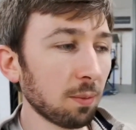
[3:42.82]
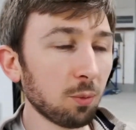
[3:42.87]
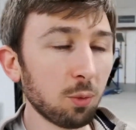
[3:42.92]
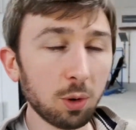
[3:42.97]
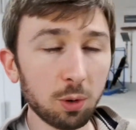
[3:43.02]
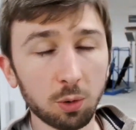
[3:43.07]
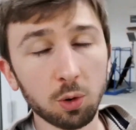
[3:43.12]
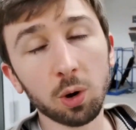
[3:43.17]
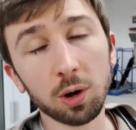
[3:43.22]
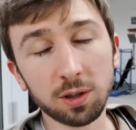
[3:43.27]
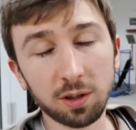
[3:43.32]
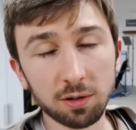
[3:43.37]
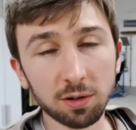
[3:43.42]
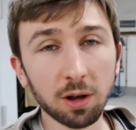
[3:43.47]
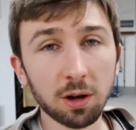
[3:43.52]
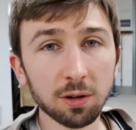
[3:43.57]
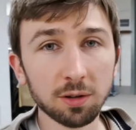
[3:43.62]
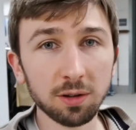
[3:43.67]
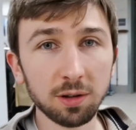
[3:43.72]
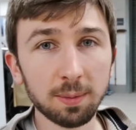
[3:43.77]
we were quite
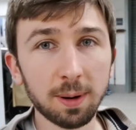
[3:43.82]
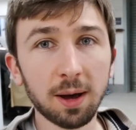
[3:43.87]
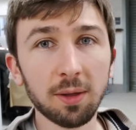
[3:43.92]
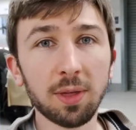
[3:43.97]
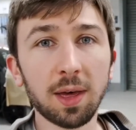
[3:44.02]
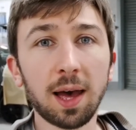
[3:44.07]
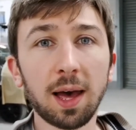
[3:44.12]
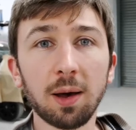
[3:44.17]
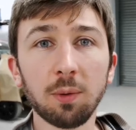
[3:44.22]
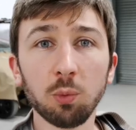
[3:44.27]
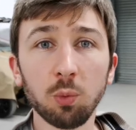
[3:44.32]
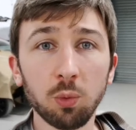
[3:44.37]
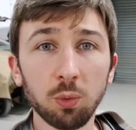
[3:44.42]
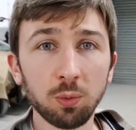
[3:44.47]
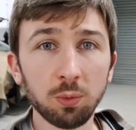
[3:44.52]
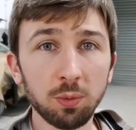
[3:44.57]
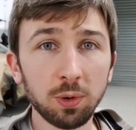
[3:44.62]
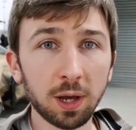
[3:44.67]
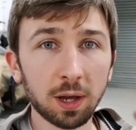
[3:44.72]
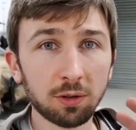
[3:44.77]
disheartened about that.
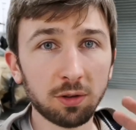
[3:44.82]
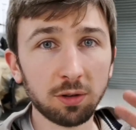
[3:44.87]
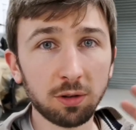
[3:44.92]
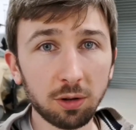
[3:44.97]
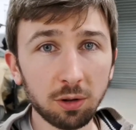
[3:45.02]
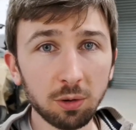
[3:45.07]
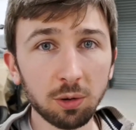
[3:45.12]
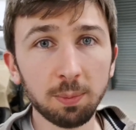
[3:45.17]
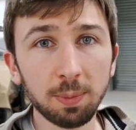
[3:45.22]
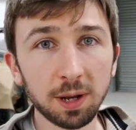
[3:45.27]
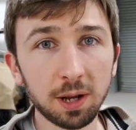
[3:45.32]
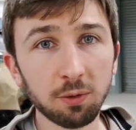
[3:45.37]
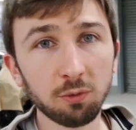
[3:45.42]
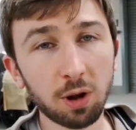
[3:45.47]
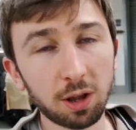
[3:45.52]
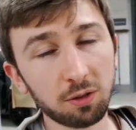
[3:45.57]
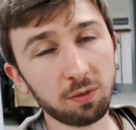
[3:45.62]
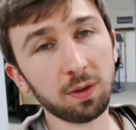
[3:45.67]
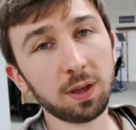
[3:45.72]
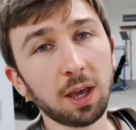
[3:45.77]
We had to do a bit of
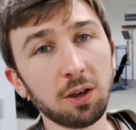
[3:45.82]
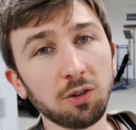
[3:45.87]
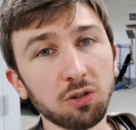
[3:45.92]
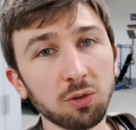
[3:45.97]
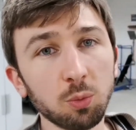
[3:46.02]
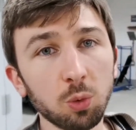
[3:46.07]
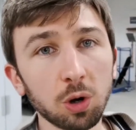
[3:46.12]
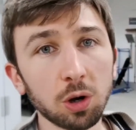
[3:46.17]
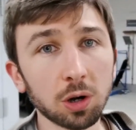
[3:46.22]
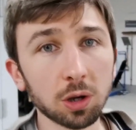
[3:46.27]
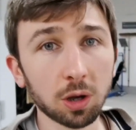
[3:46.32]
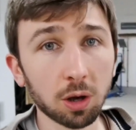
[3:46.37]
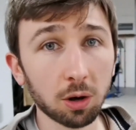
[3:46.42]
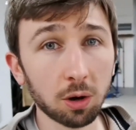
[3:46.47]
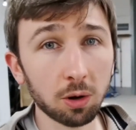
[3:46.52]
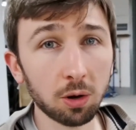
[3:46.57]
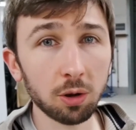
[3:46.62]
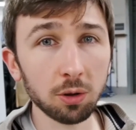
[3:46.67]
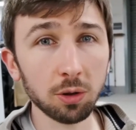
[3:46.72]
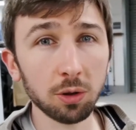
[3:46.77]
rectification work
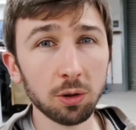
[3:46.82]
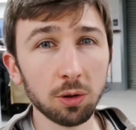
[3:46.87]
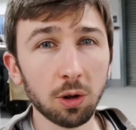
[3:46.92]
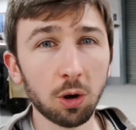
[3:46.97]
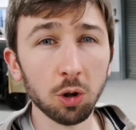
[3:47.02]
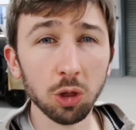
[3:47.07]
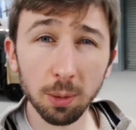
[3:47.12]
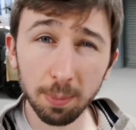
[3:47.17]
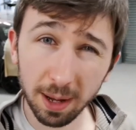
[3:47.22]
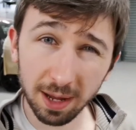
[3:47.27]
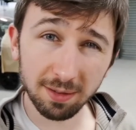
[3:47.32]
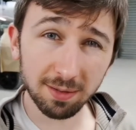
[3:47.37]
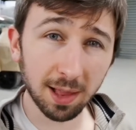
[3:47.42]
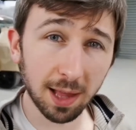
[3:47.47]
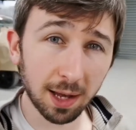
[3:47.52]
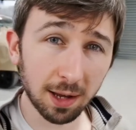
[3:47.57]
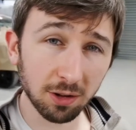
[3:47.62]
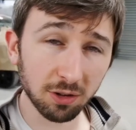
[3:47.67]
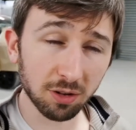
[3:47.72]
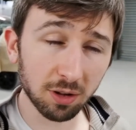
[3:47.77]
on the base
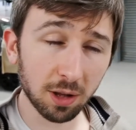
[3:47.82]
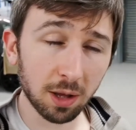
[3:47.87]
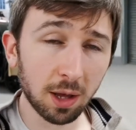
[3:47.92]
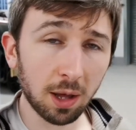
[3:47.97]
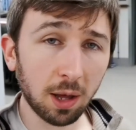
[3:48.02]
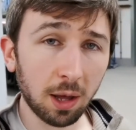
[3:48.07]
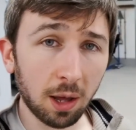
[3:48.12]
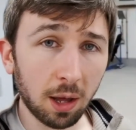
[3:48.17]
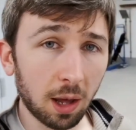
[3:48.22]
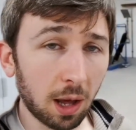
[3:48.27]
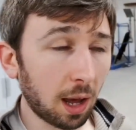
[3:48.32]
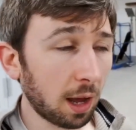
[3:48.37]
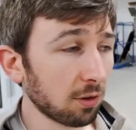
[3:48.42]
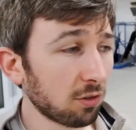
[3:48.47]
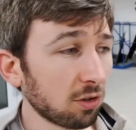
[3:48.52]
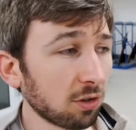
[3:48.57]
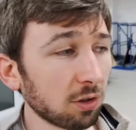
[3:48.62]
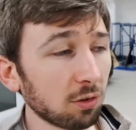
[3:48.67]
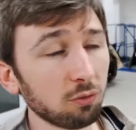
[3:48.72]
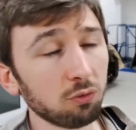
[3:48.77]
layers.
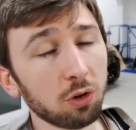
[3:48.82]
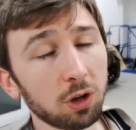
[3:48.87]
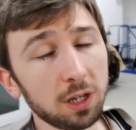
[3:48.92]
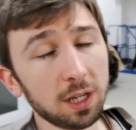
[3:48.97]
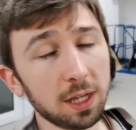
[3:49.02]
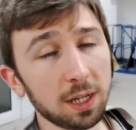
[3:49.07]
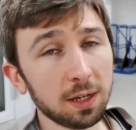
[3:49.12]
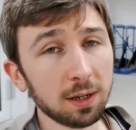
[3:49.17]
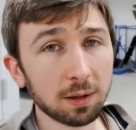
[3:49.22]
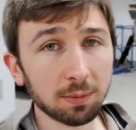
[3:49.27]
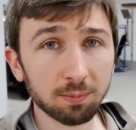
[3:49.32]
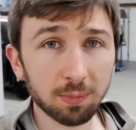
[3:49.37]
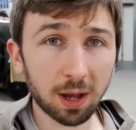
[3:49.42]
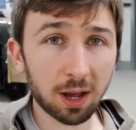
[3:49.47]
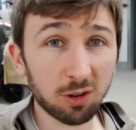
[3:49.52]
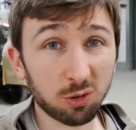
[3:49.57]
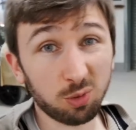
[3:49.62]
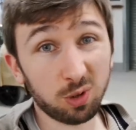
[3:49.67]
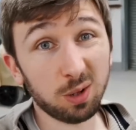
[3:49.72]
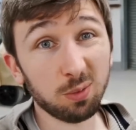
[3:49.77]
Had to run in,
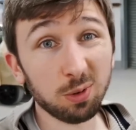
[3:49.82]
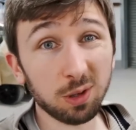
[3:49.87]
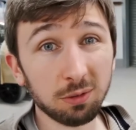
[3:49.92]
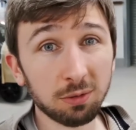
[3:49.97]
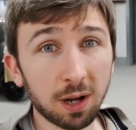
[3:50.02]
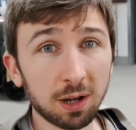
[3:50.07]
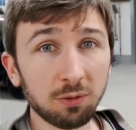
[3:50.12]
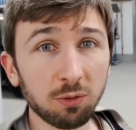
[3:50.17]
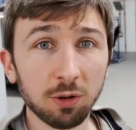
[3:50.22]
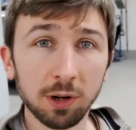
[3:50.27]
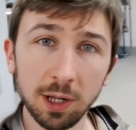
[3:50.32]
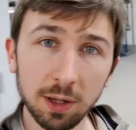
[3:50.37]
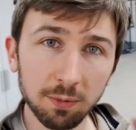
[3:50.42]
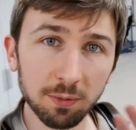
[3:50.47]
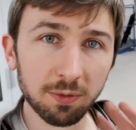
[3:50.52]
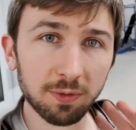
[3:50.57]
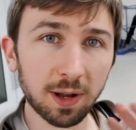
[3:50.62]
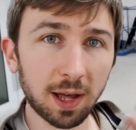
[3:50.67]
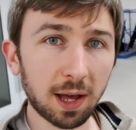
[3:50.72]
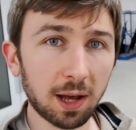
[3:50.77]
as we did with the red, really,
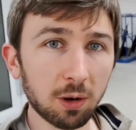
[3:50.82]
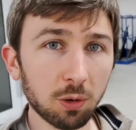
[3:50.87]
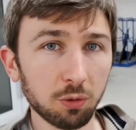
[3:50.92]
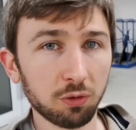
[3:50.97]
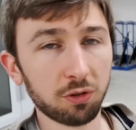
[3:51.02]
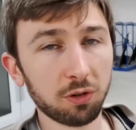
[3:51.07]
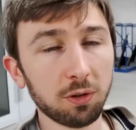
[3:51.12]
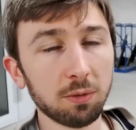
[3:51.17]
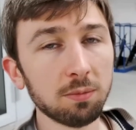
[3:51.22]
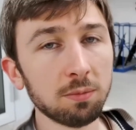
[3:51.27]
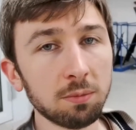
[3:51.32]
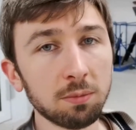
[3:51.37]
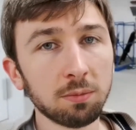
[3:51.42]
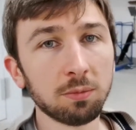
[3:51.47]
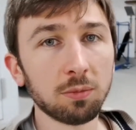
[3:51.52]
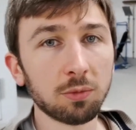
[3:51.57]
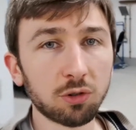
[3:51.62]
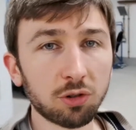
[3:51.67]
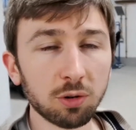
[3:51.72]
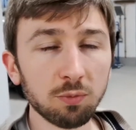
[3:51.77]
and flat out
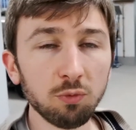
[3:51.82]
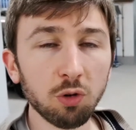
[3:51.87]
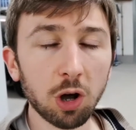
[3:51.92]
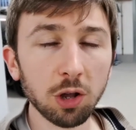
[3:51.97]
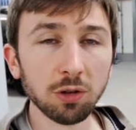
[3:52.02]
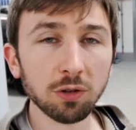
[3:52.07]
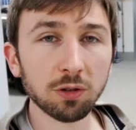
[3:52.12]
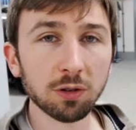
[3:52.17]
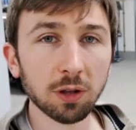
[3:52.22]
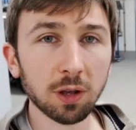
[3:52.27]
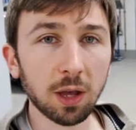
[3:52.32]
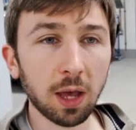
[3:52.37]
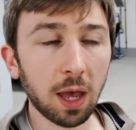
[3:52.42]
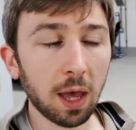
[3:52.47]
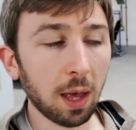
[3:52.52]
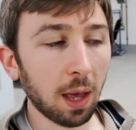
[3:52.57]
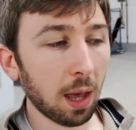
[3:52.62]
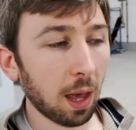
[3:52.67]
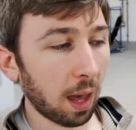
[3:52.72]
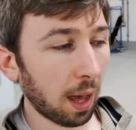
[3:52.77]
some runs.
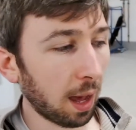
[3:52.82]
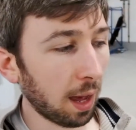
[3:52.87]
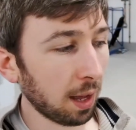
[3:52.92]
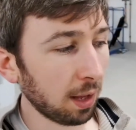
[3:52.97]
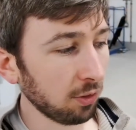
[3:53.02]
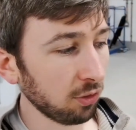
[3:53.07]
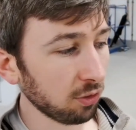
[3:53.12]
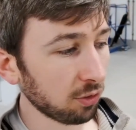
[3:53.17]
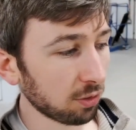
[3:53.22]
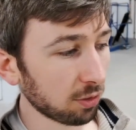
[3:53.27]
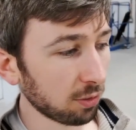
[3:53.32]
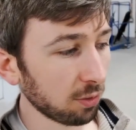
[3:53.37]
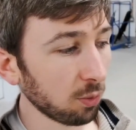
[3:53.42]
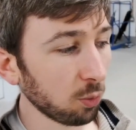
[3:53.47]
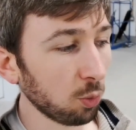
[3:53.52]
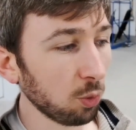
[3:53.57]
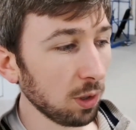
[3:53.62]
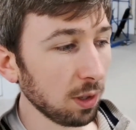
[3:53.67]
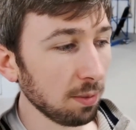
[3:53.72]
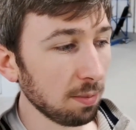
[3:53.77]
And
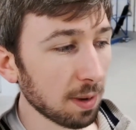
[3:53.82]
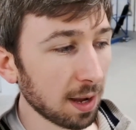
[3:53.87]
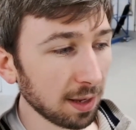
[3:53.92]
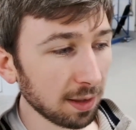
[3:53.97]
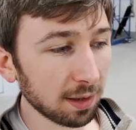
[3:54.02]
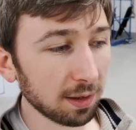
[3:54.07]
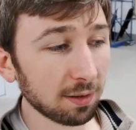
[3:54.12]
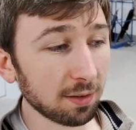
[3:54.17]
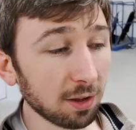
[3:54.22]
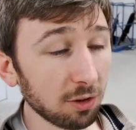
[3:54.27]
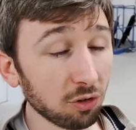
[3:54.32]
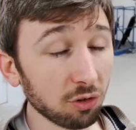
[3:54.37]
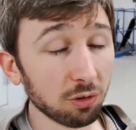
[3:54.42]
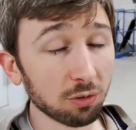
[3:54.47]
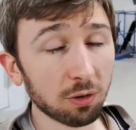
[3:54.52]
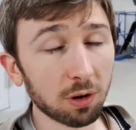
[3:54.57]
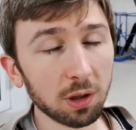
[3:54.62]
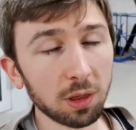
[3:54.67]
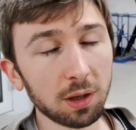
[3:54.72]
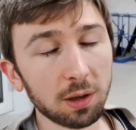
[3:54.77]
we made the
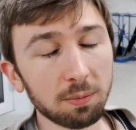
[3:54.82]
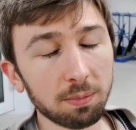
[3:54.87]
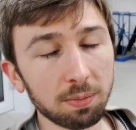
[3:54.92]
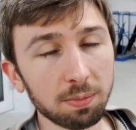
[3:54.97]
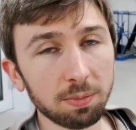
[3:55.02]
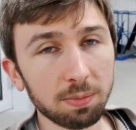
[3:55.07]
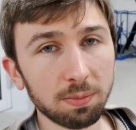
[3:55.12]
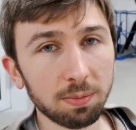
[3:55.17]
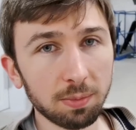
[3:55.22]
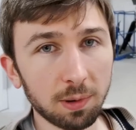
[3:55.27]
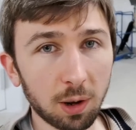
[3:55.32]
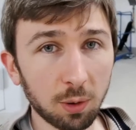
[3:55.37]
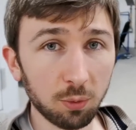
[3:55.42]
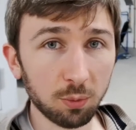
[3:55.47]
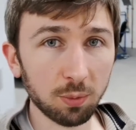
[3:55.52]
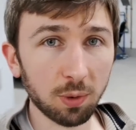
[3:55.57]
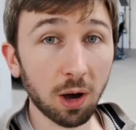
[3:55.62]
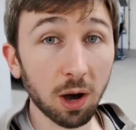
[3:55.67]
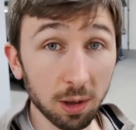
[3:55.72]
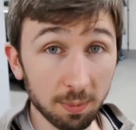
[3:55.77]
decision, or rather,
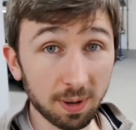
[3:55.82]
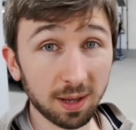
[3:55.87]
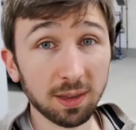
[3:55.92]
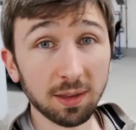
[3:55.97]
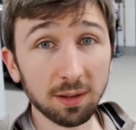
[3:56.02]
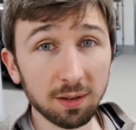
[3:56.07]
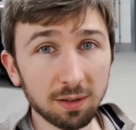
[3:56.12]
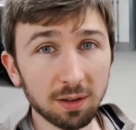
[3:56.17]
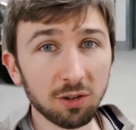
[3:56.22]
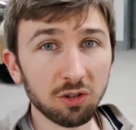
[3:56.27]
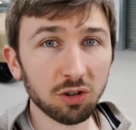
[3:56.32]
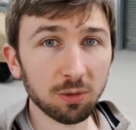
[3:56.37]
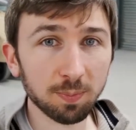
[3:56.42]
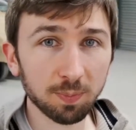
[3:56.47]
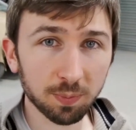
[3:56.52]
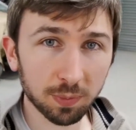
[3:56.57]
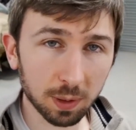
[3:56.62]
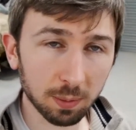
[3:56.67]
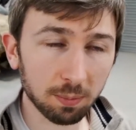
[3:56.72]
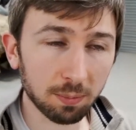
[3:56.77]
I made the decision,